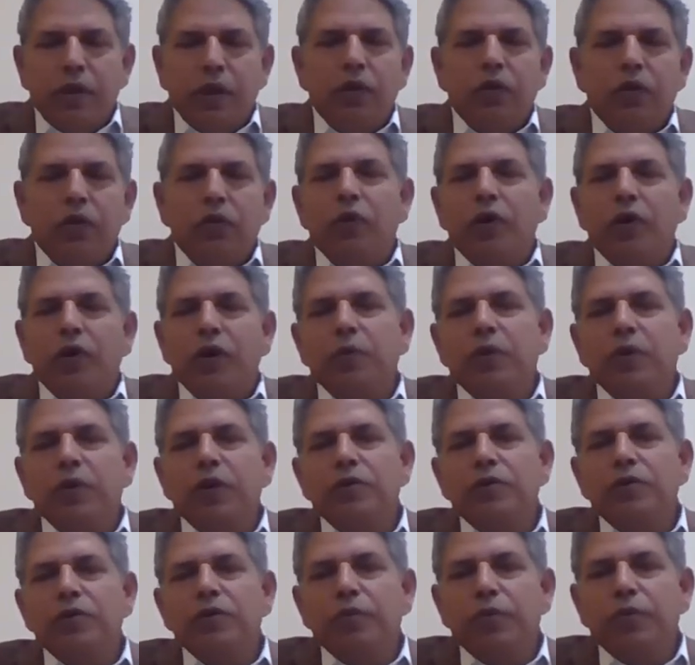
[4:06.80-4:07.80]
Thank you very
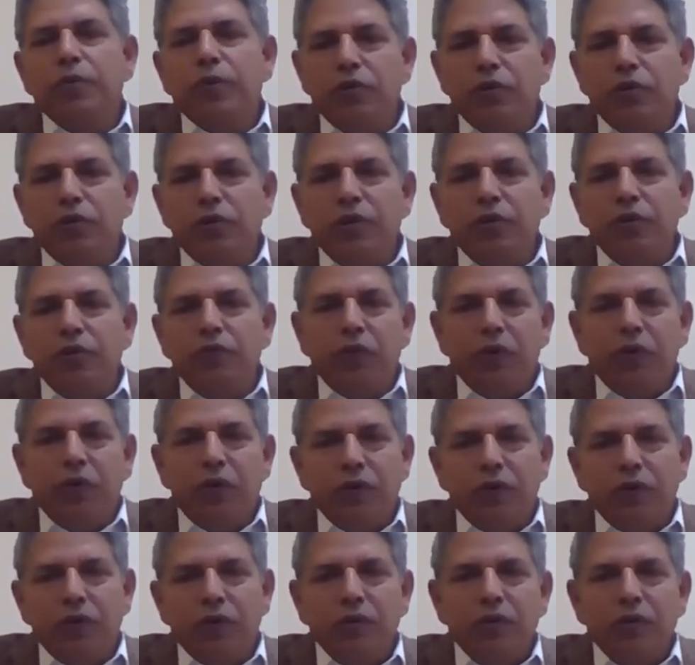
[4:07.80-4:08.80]
much, Mridulji,
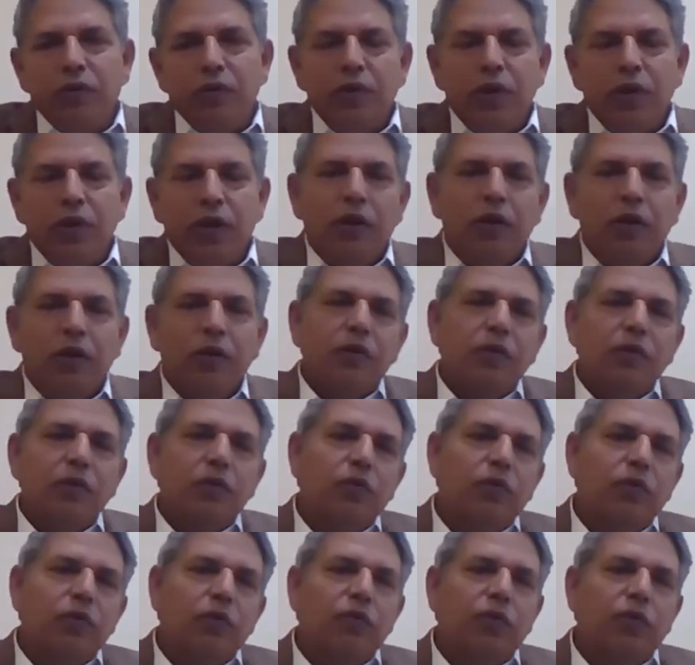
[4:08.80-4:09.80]
for saying
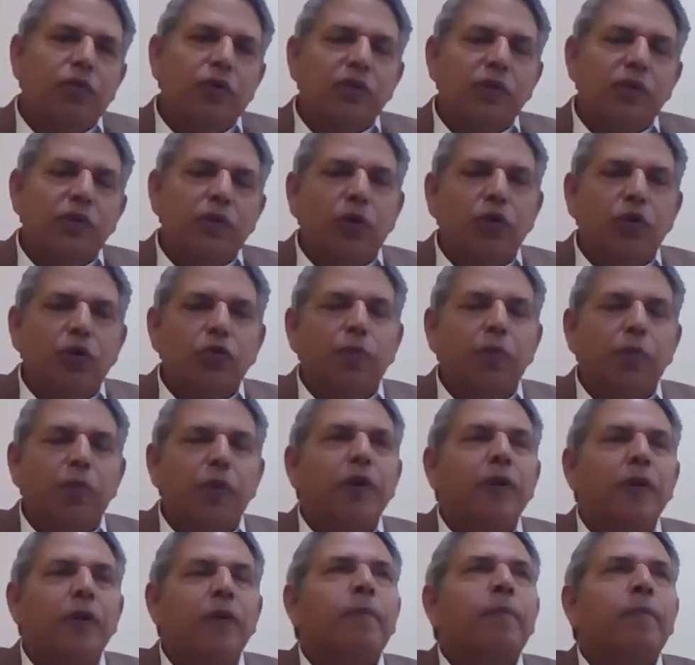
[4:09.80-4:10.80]
good words about
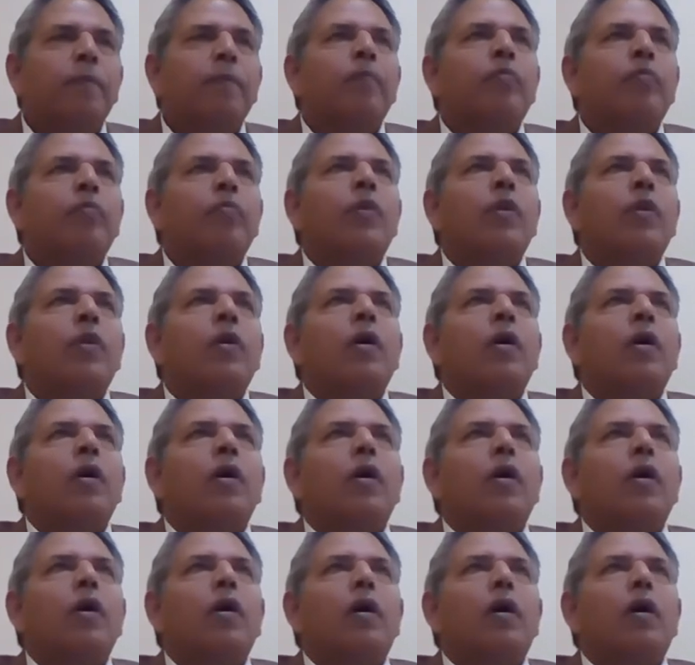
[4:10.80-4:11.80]
me.
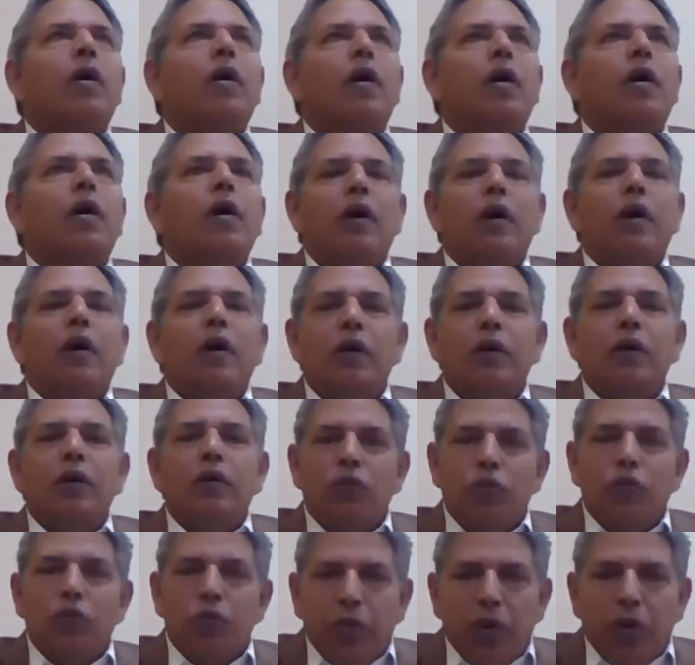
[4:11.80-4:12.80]
Uh,
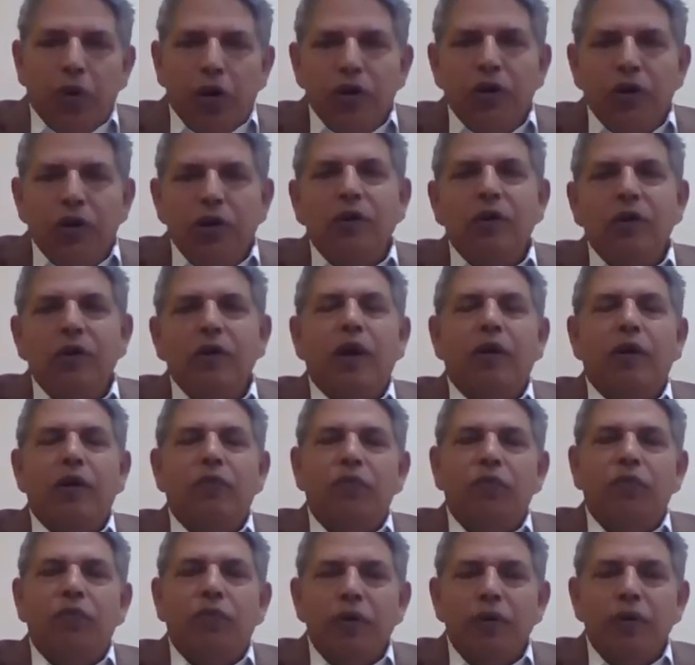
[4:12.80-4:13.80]
good morning,
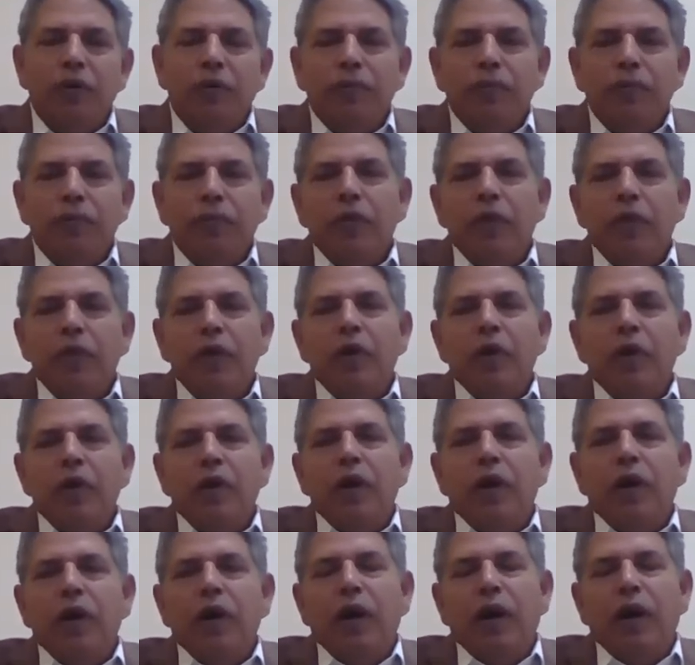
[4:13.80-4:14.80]
everyone.
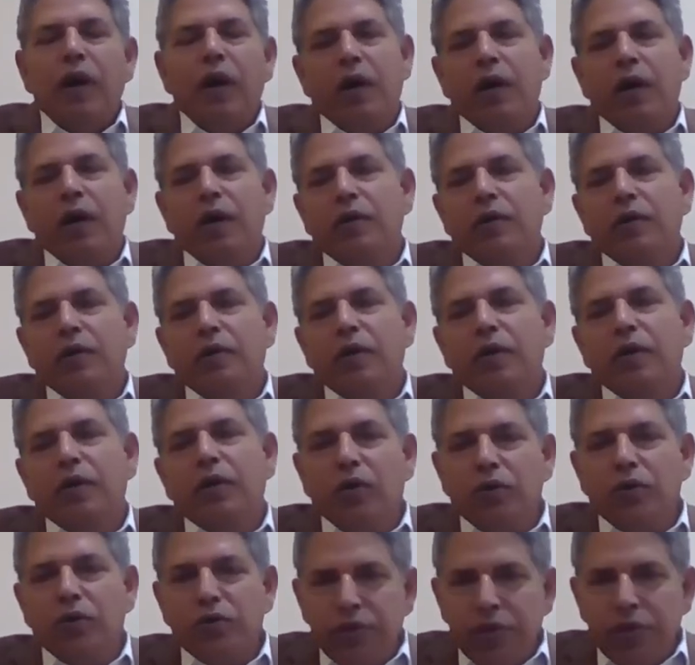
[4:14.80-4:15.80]
And
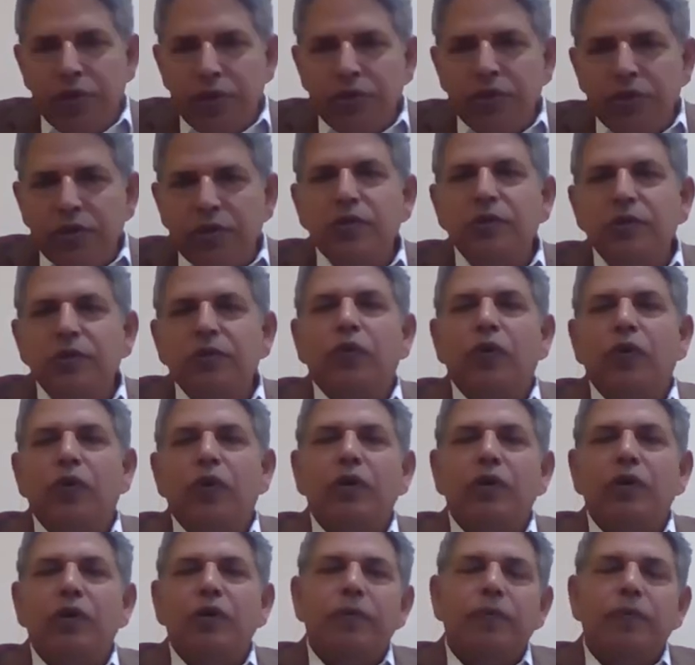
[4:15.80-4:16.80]
uh, congratulations
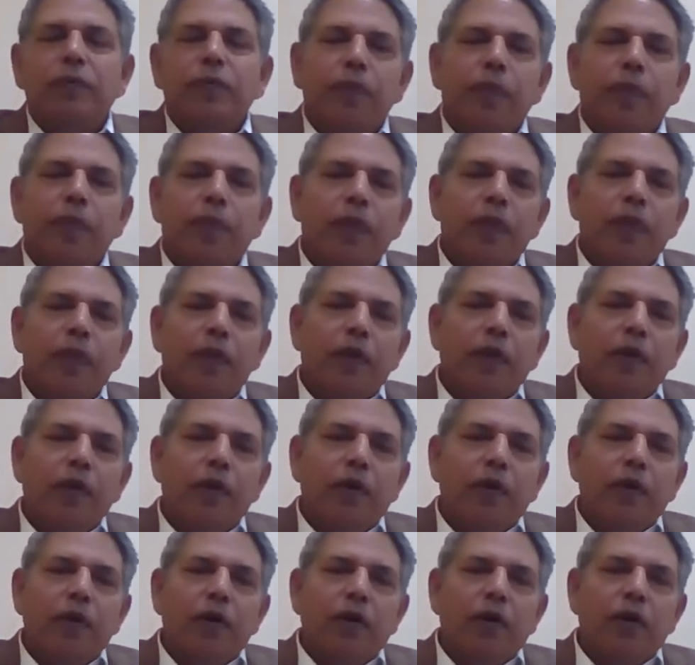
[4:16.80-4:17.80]
for
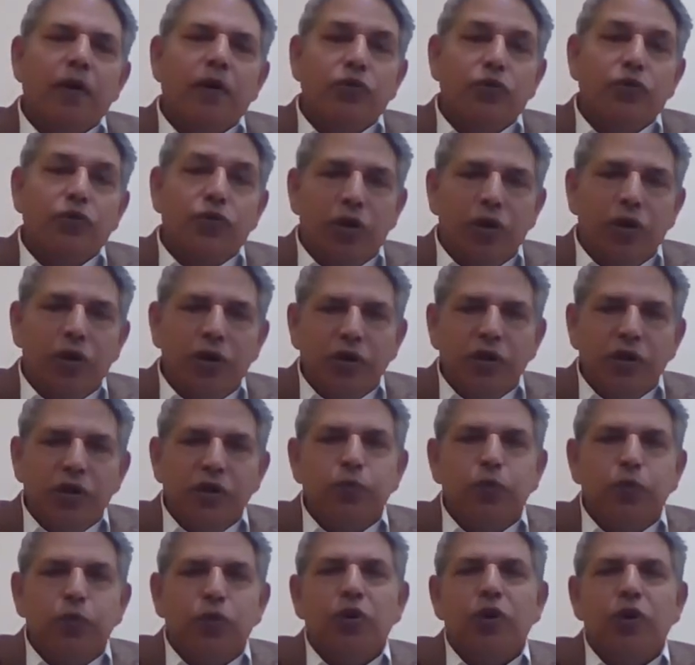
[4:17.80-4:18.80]
joining
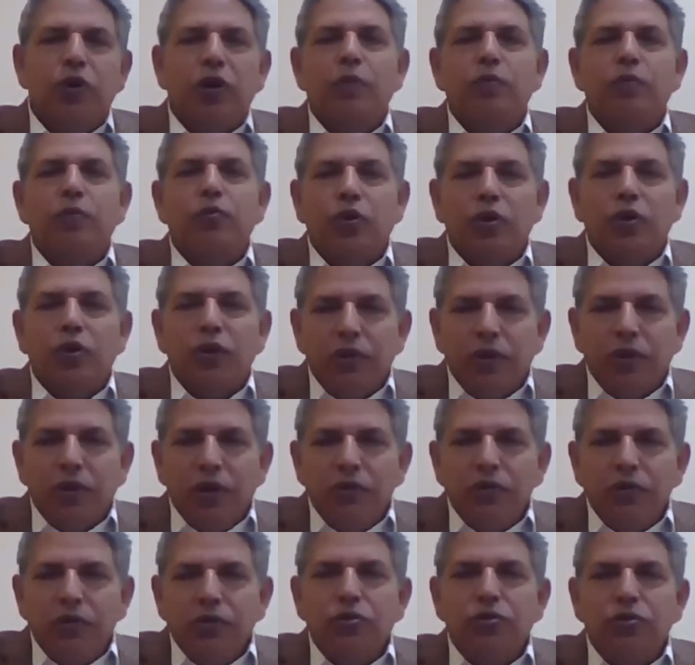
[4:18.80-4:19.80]
this program, joining
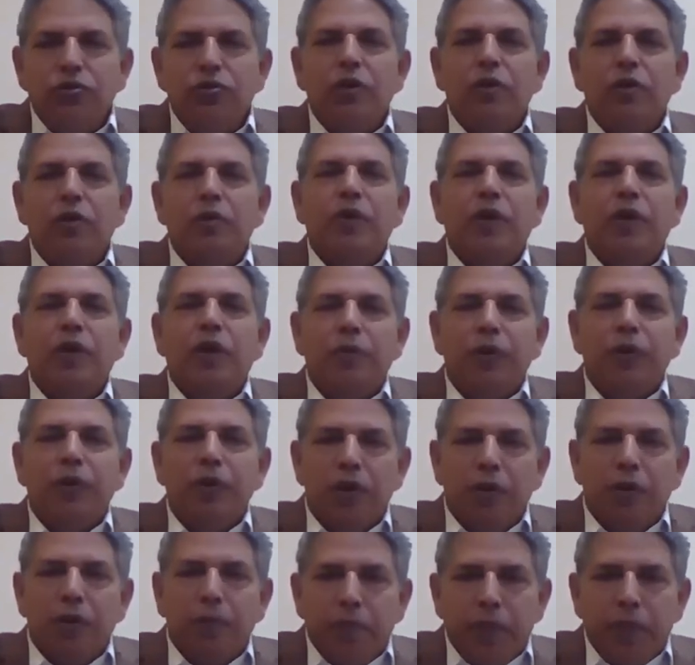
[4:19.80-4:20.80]
the institution,
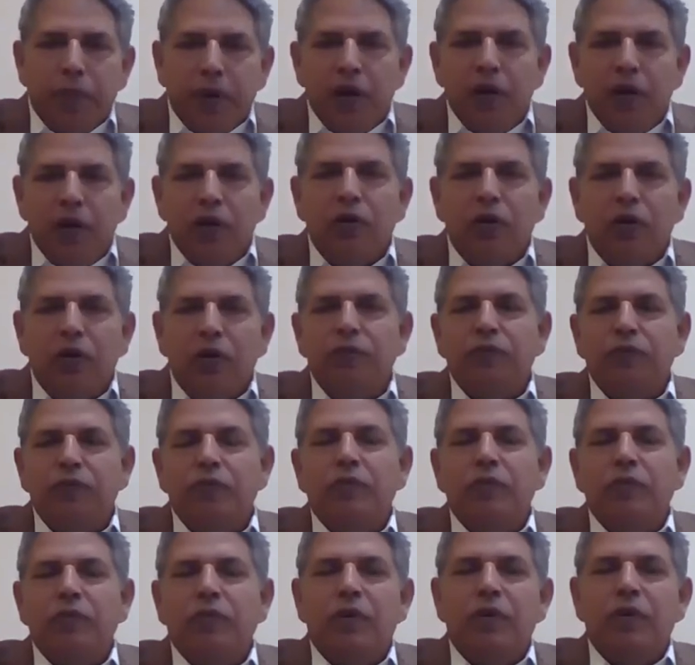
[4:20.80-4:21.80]
becoming the part
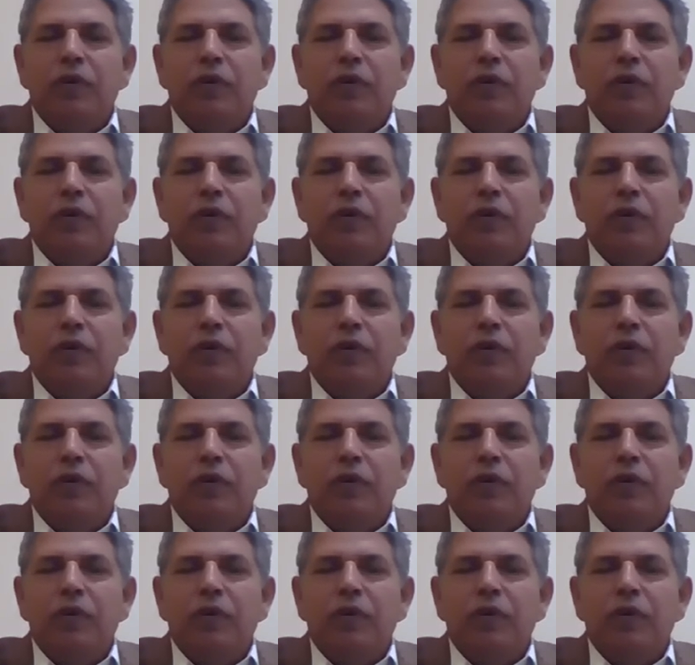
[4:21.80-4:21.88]
of